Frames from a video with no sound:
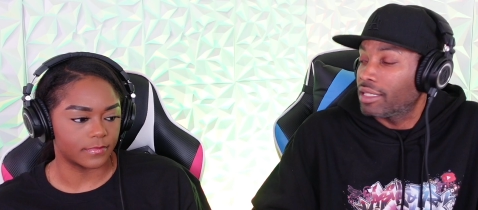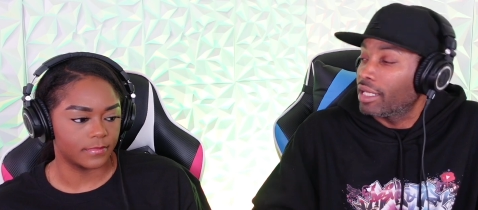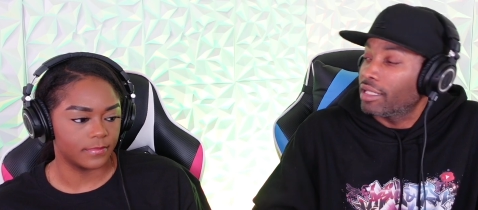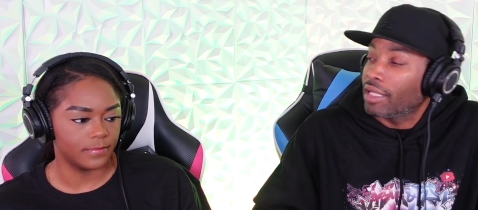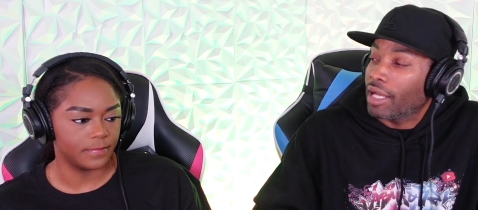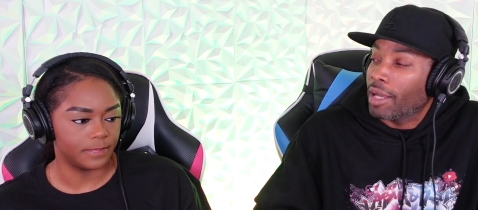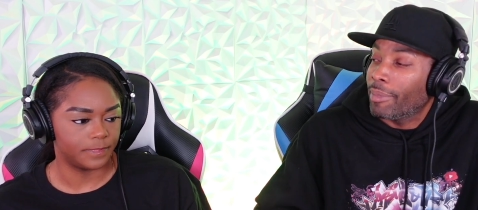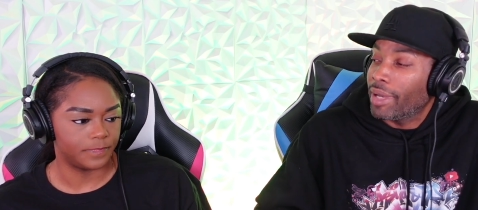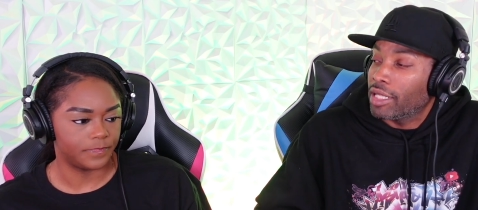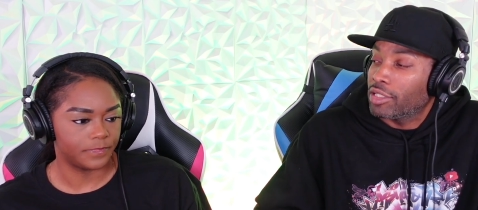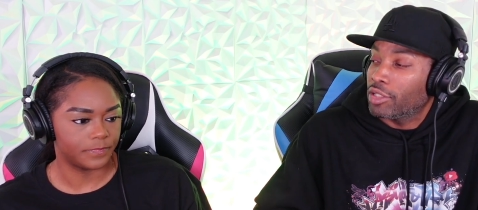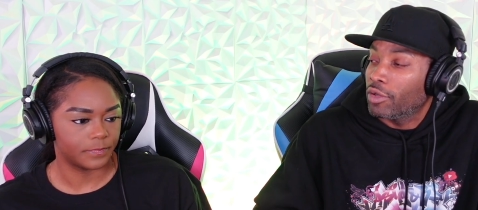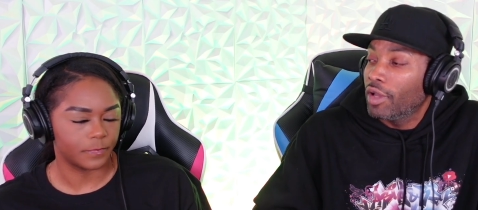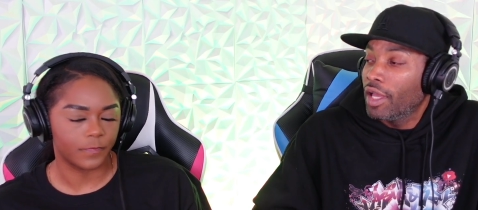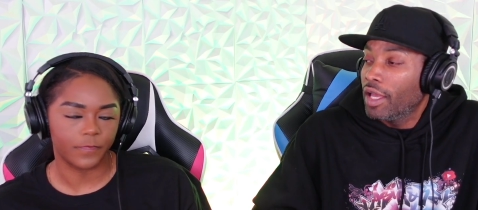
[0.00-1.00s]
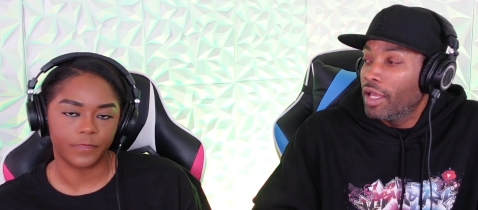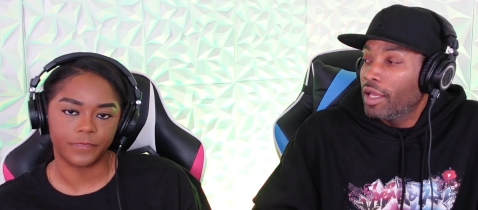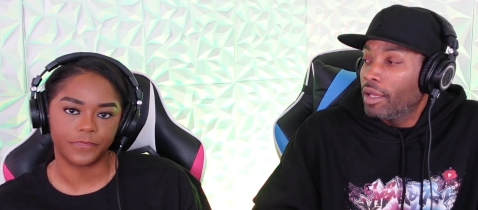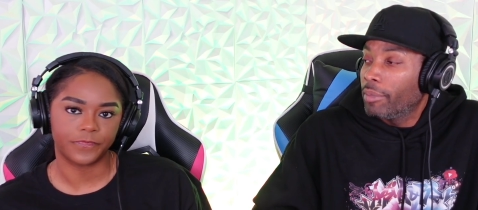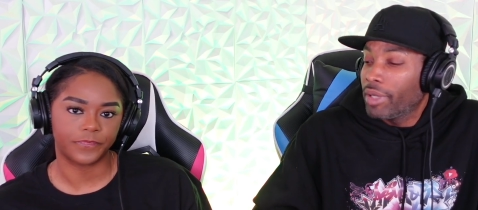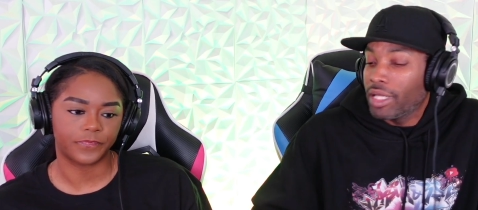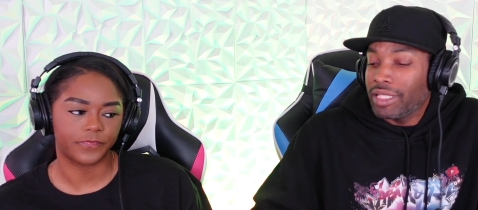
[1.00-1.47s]
Speaker 1: that, like about you,
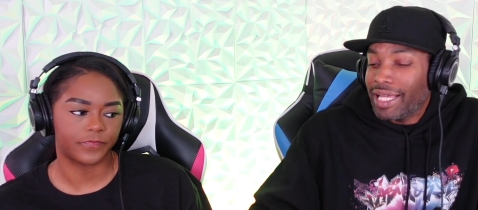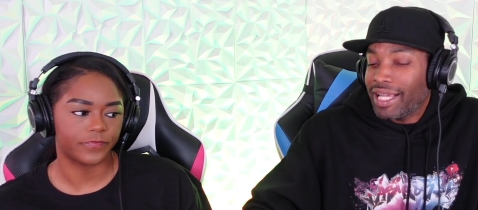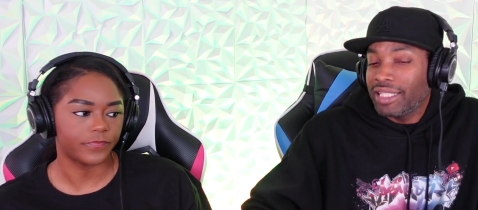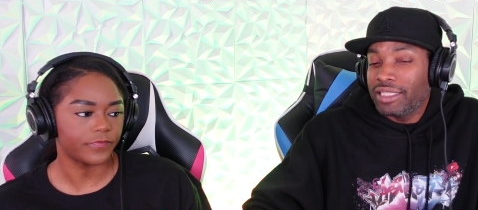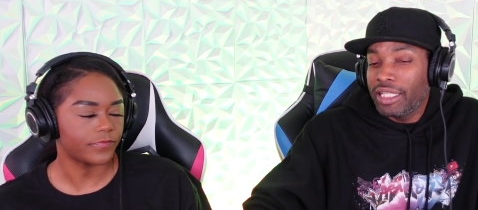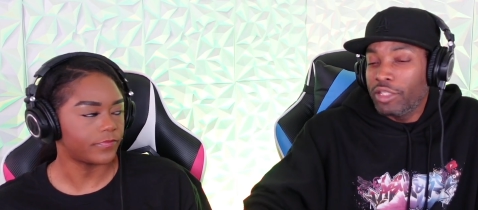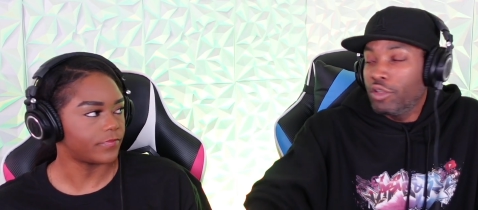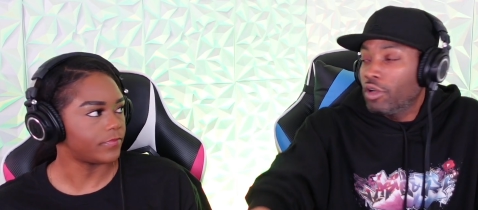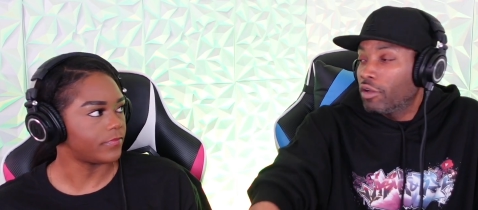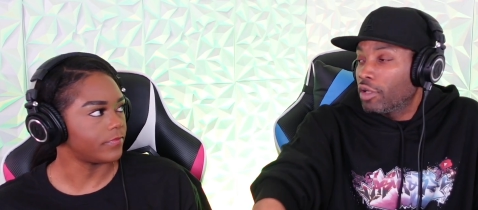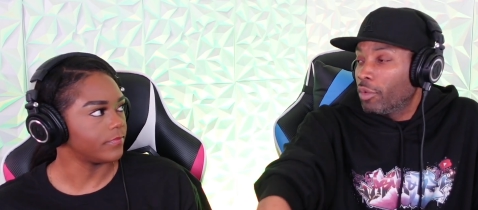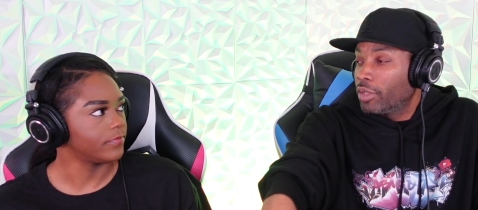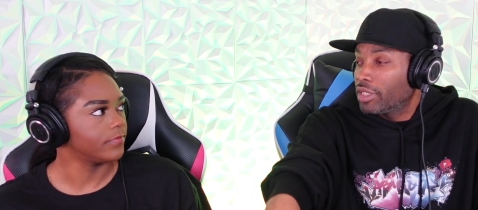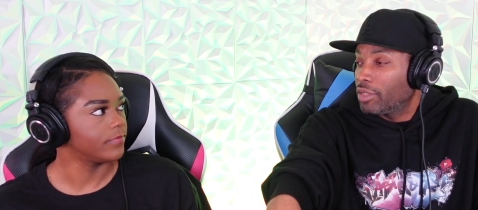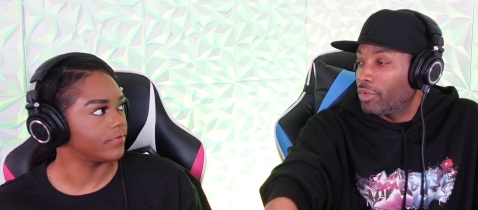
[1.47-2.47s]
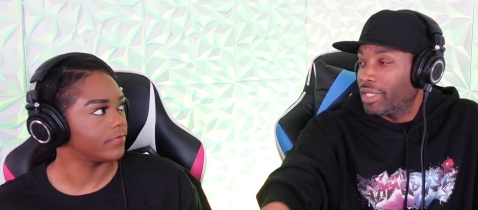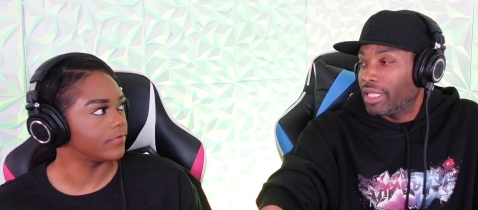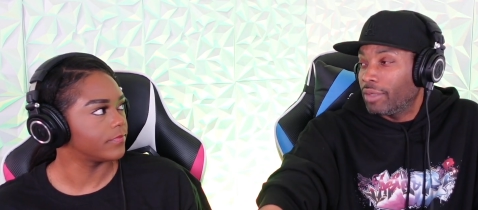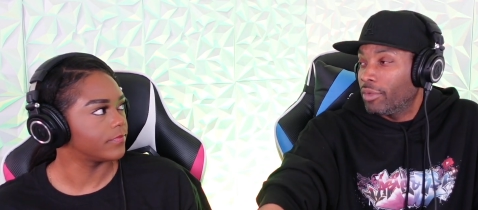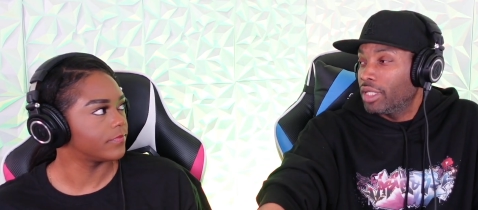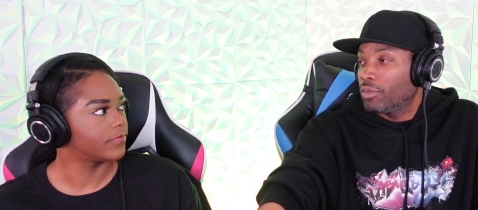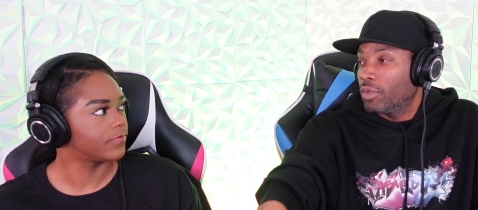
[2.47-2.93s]
because like I said, you don't know what what the,
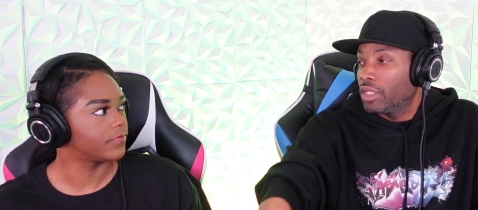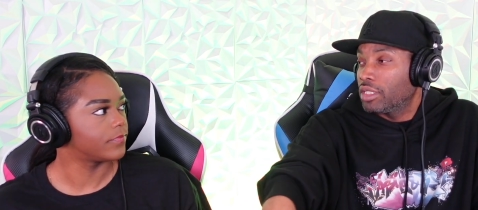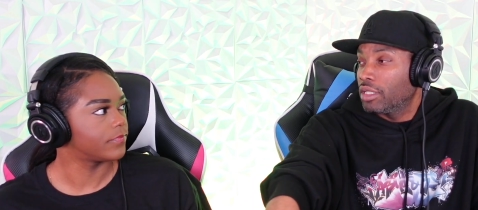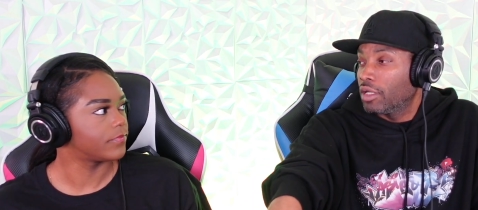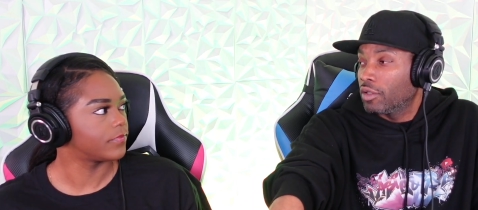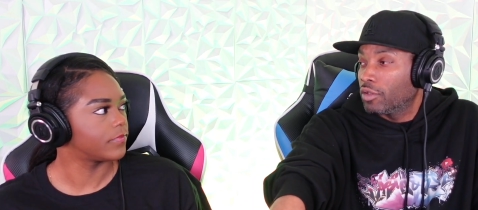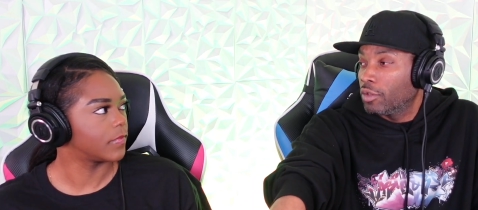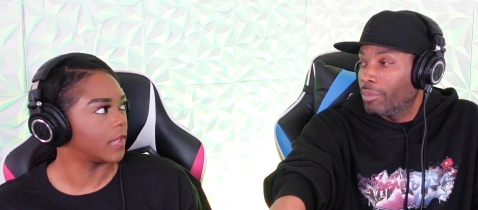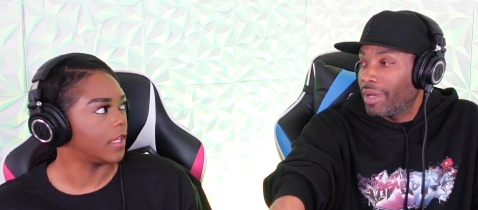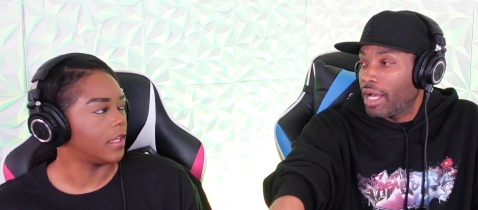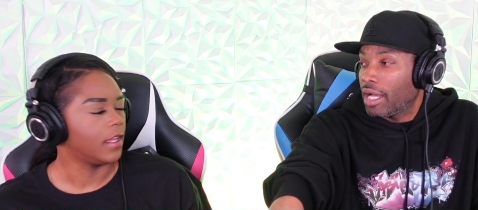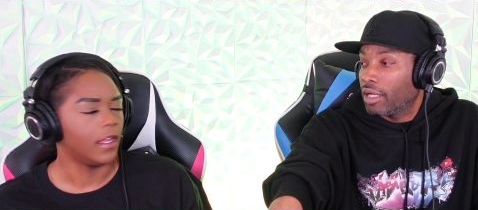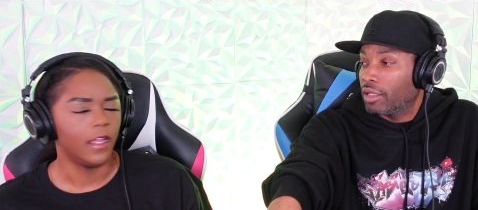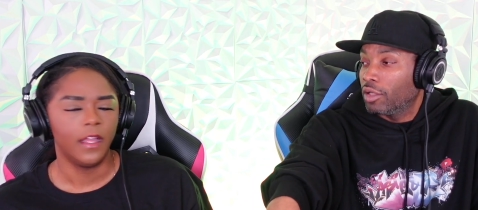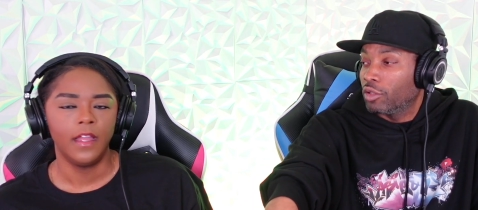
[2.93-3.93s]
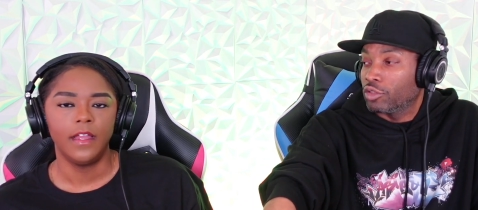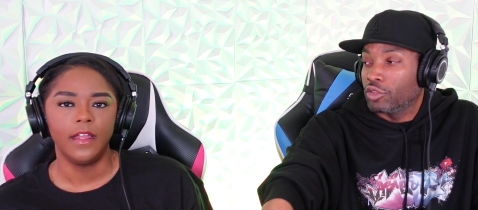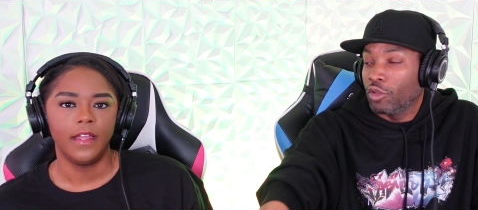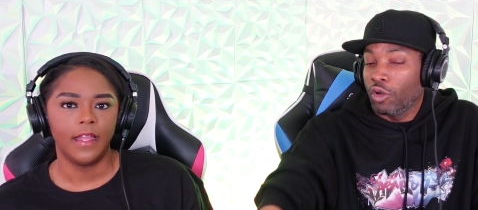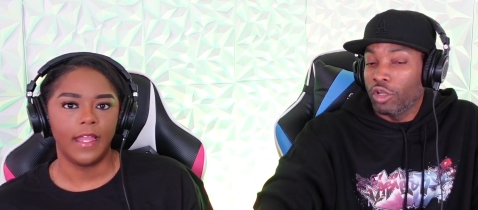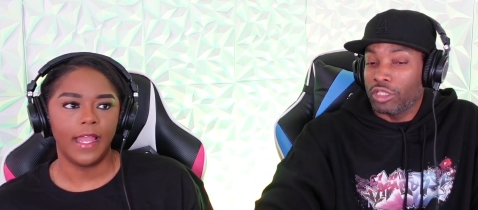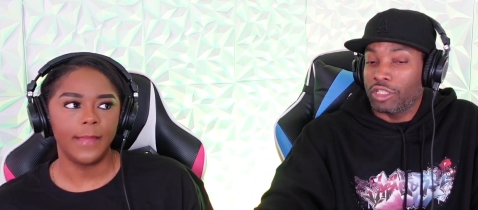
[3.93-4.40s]
what, what she go through behind closed
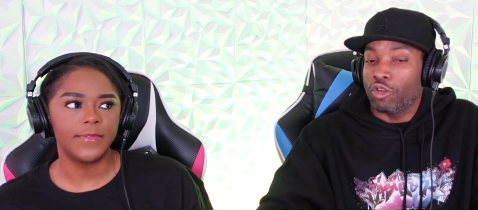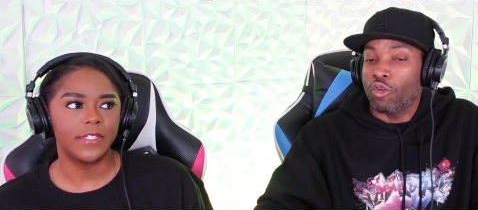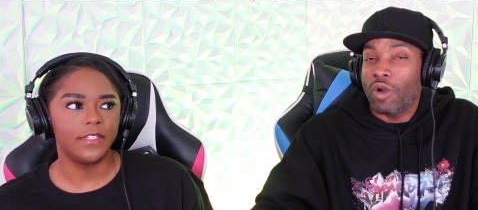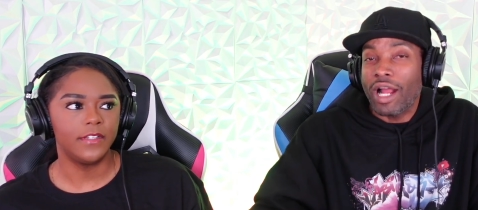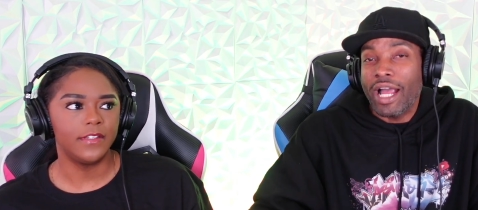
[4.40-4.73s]
doors, Absolutely